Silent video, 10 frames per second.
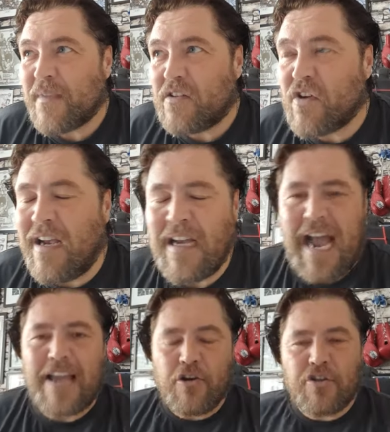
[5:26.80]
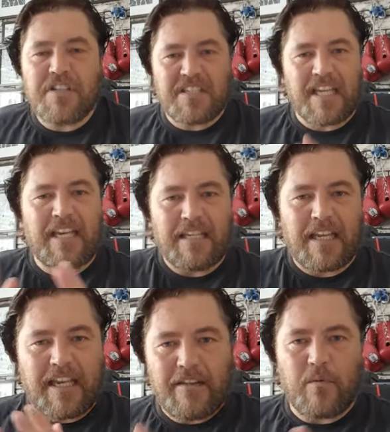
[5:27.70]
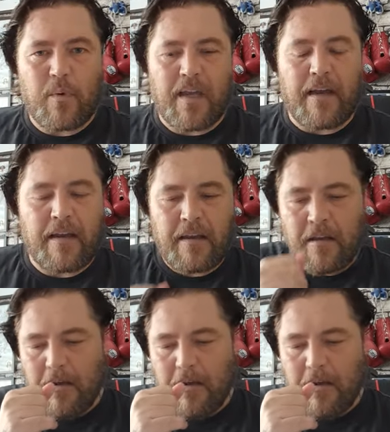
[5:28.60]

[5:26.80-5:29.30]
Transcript: so I could have seen either way,